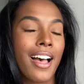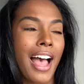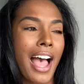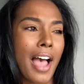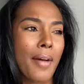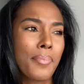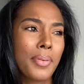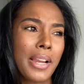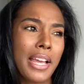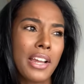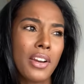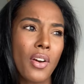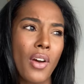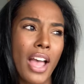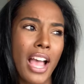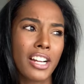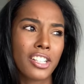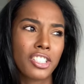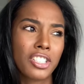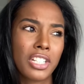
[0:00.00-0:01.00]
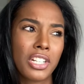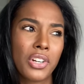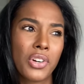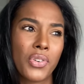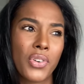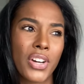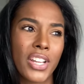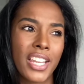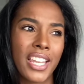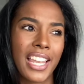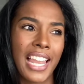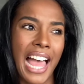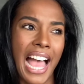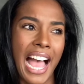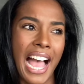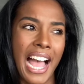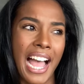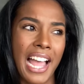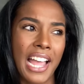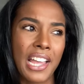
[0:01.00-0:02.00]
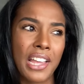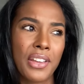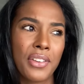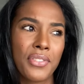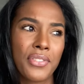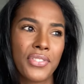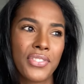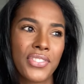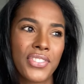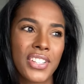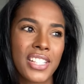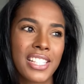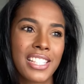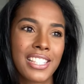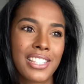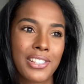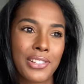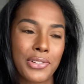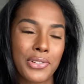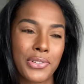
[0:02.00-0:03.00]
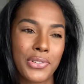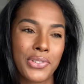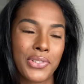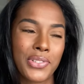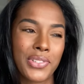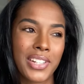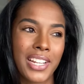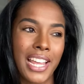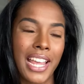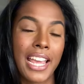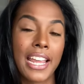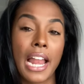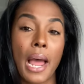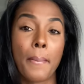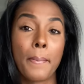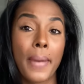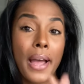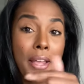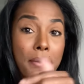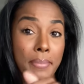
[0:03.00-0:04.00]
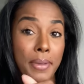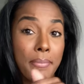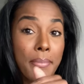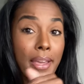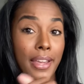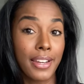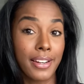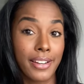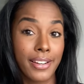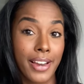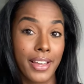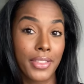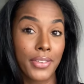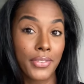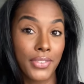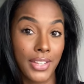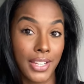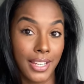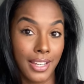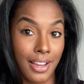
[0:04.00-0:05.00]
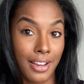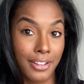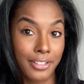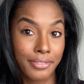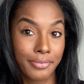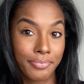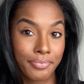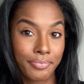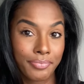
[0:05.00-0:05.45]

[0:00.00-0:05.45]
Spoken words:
I plan on actually going live soon. And I might be making another video.